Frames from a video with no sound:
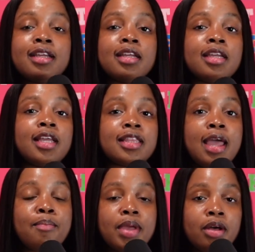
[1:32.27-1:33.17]
Hit
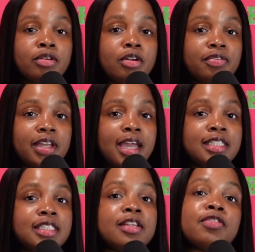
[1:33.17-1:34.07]
that bell
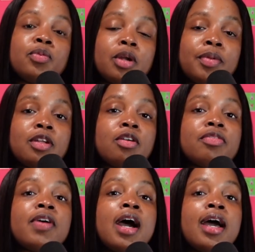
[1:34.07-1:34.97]
notification if you want to be
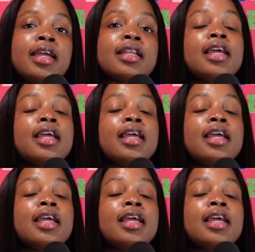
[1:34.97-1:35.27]
notified.